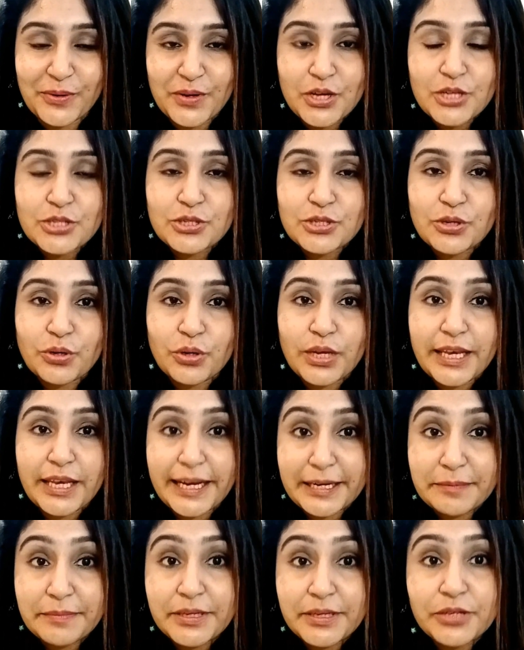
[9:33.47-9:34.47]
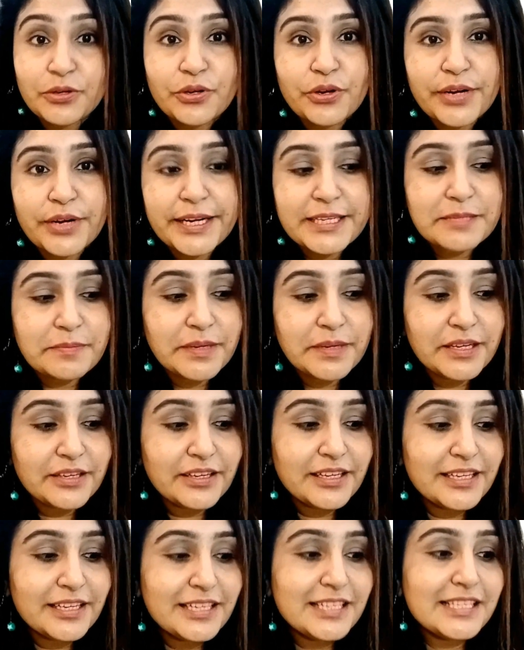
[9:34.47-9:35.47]
So let me know your
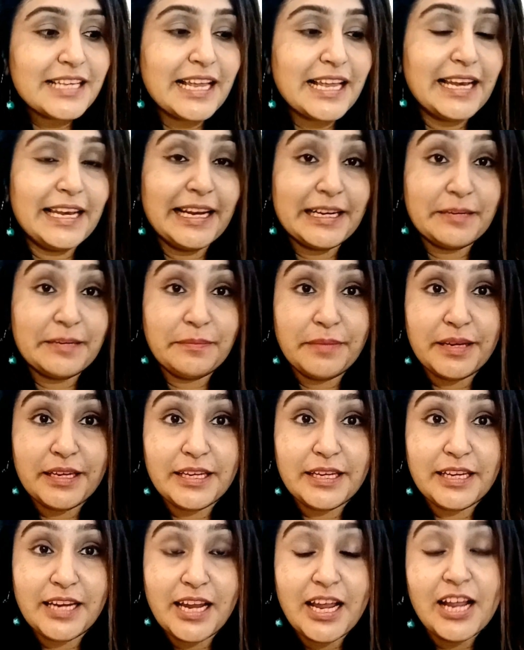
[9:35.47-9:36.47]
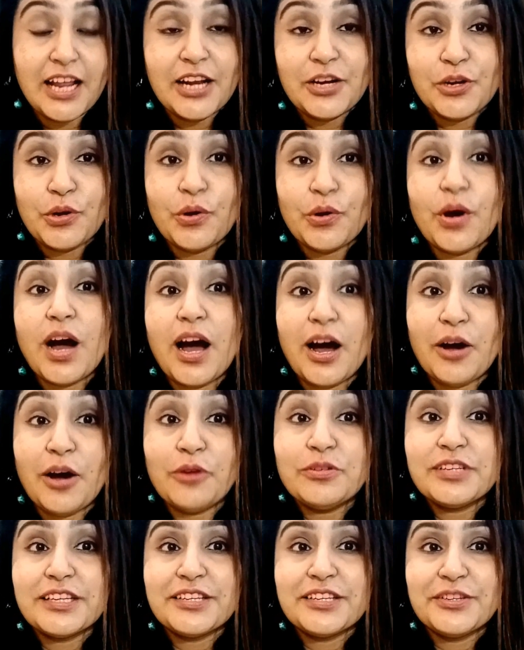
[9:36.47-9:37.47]
experience, and let me know how
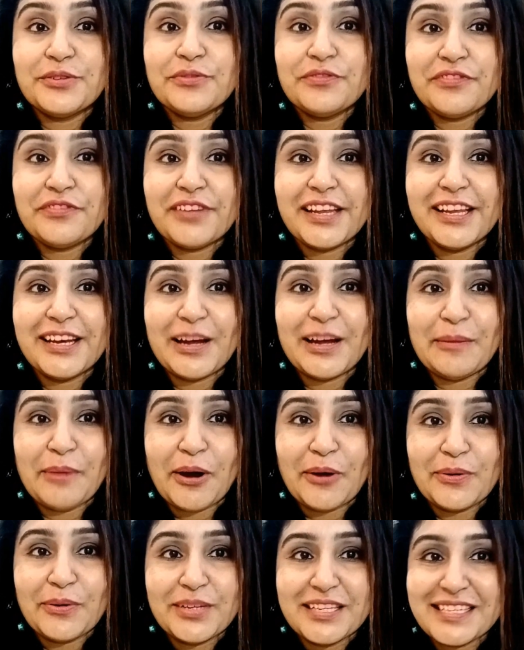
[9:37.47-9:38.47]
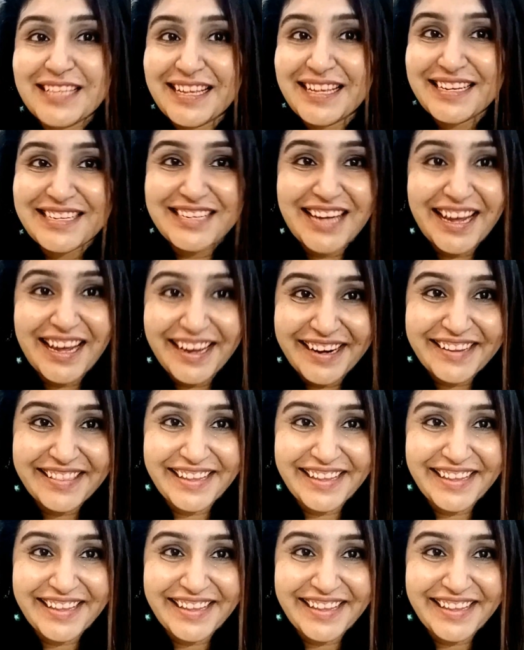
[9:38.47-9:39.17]
did you feel about this entire thing.